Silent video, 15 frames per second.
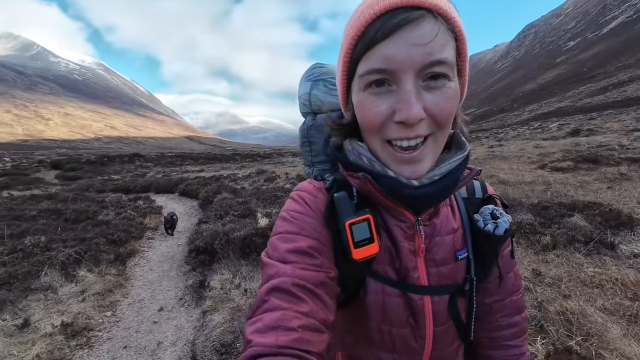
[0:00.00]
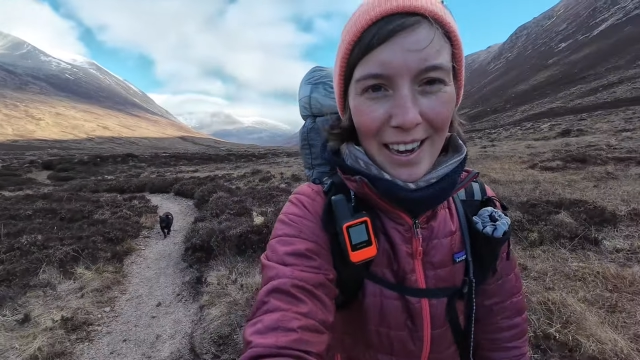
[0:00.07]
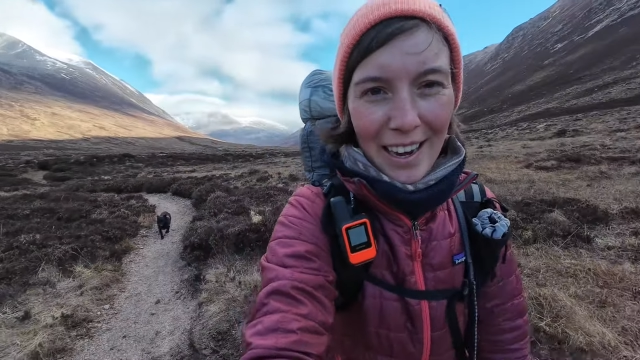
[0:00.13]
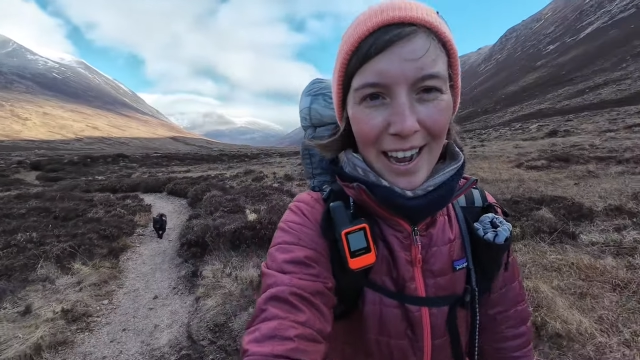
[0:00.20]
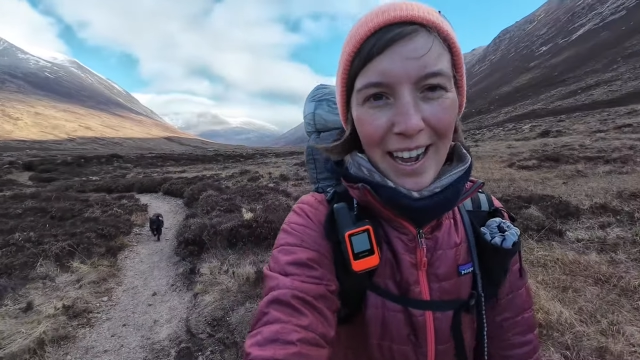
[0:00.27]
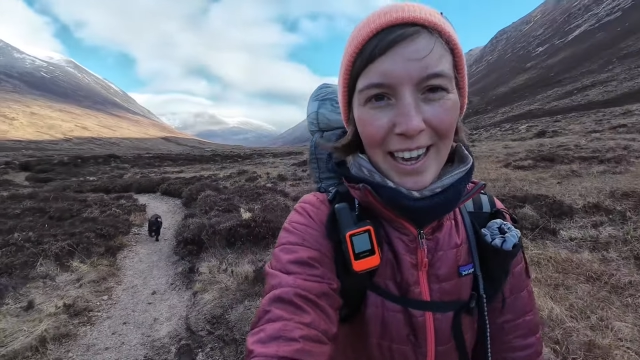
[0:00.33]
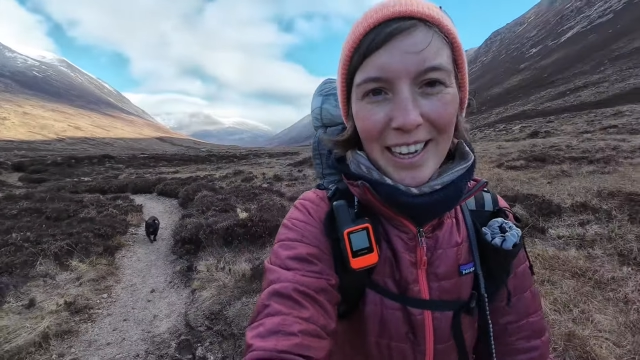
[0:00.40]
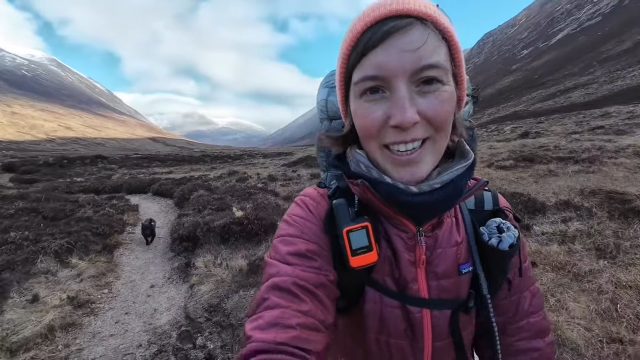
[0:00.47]

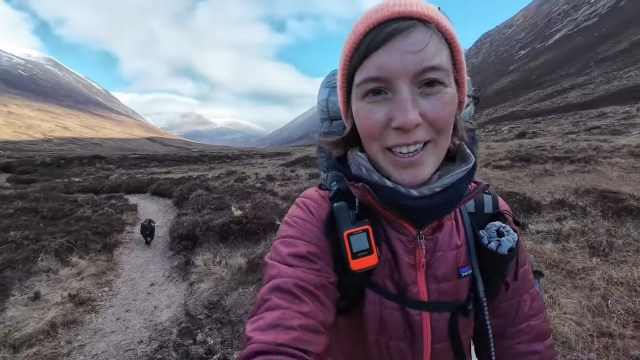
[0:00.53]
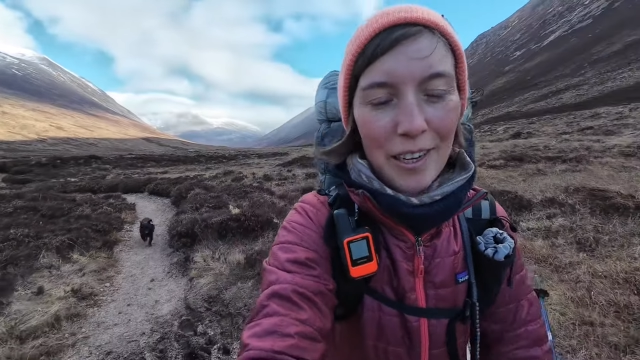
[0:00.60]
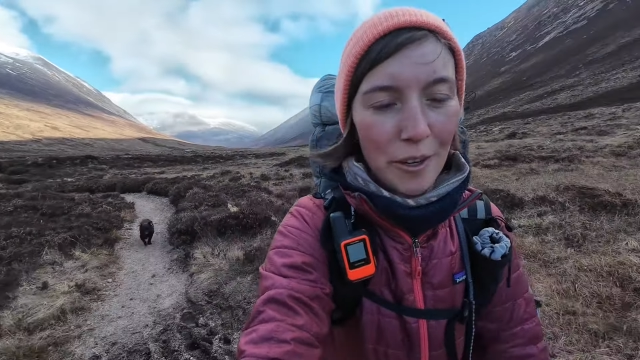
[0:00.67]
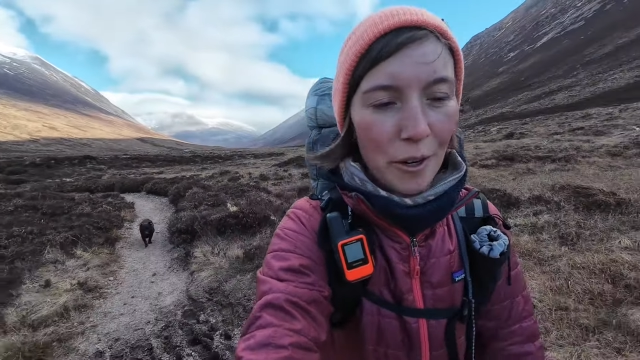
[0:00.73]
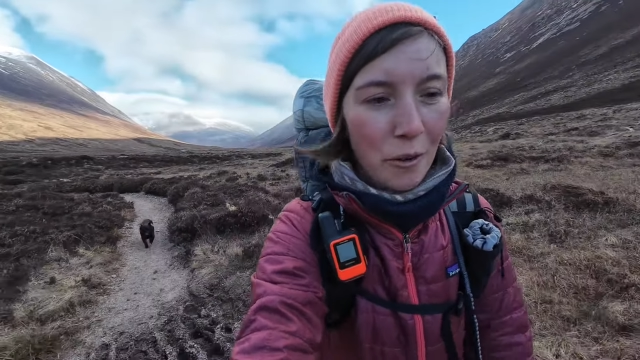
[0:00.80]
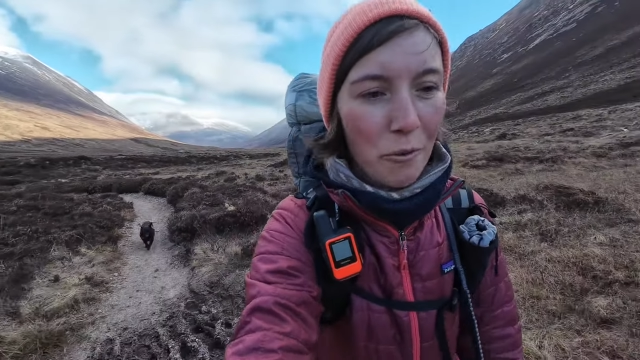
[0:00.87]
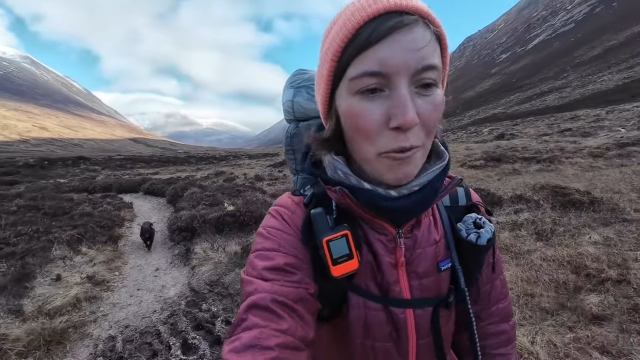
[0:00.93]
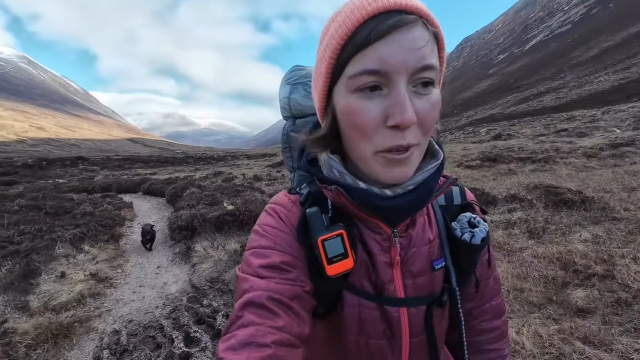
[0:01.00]
Lairig
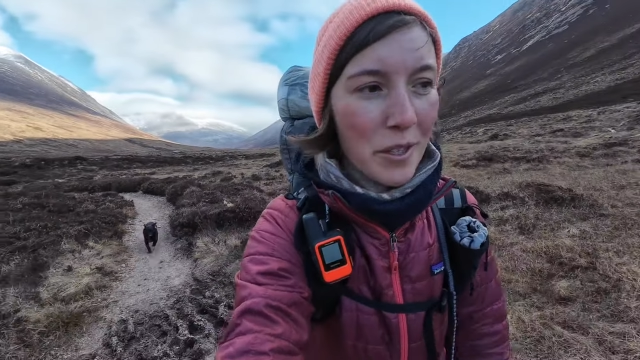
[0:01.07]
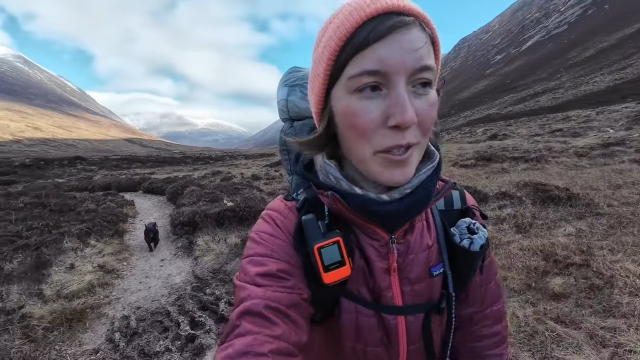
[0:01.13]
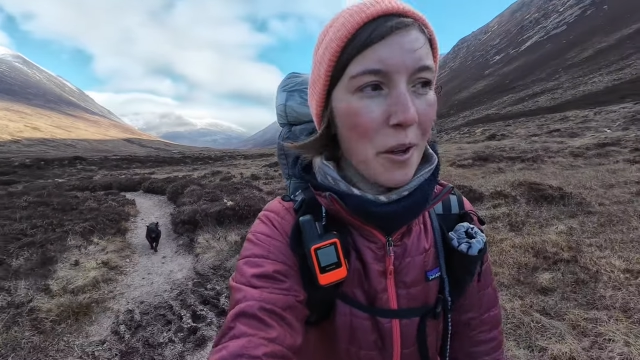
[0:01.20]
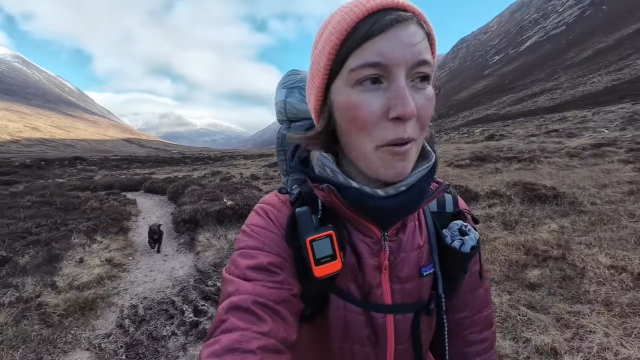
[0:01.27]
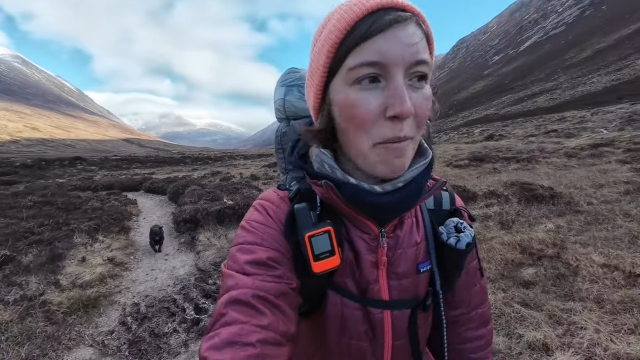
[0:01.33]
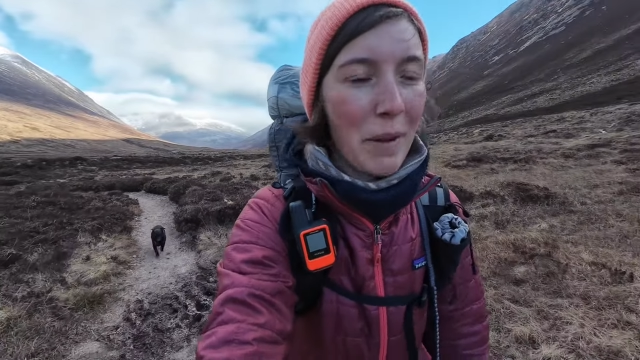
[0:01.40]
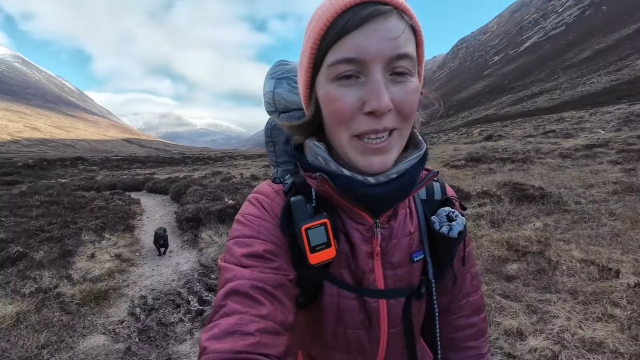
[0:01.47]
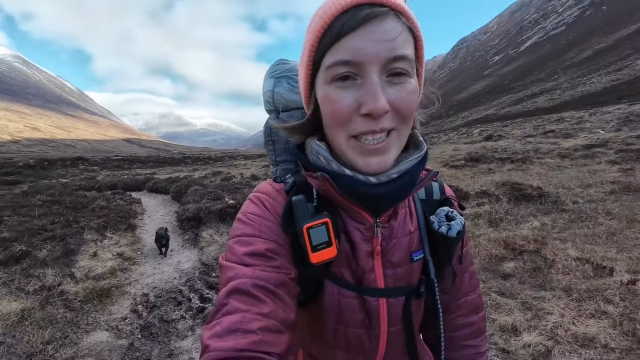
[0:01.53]
Ghru,
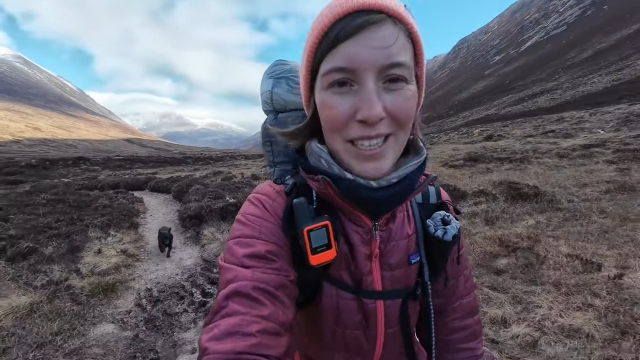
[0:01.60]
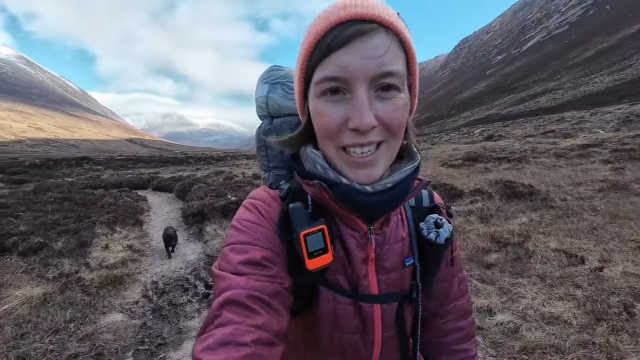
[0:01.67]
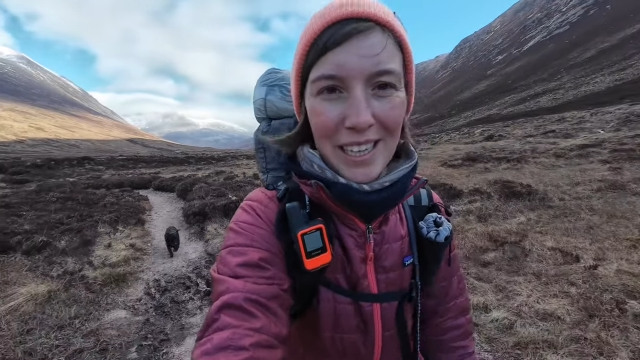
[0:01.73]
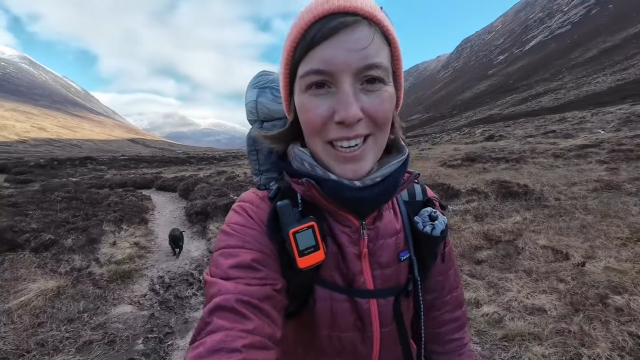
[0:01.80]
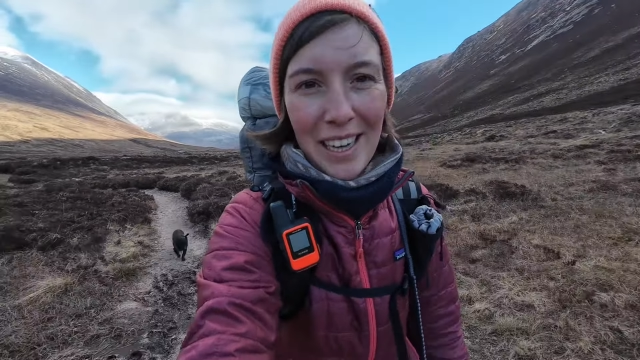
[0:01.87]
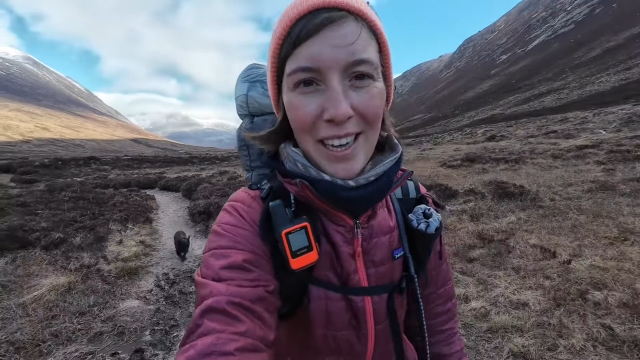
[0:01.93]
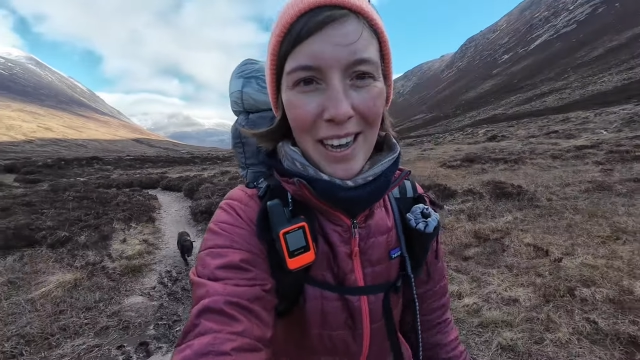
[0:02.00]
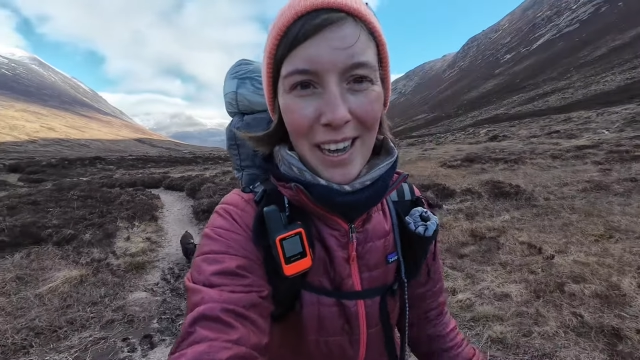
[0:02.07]
so
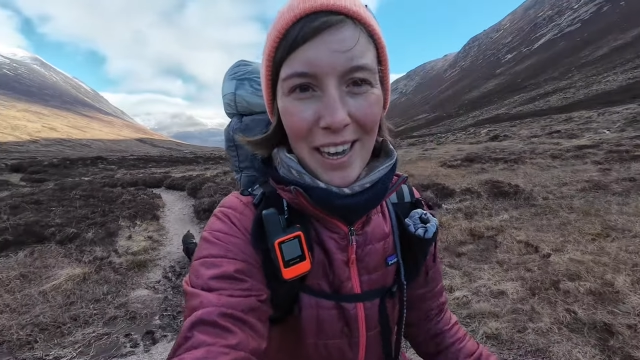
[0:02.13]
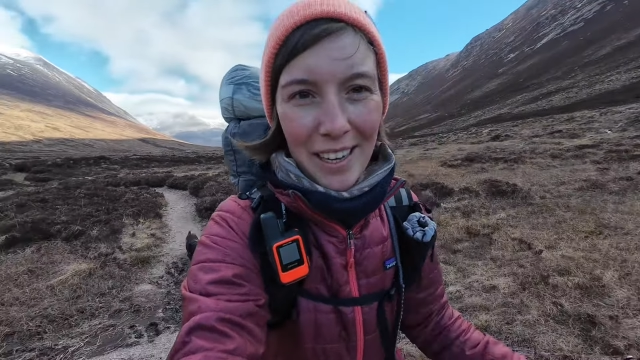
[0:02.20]
basically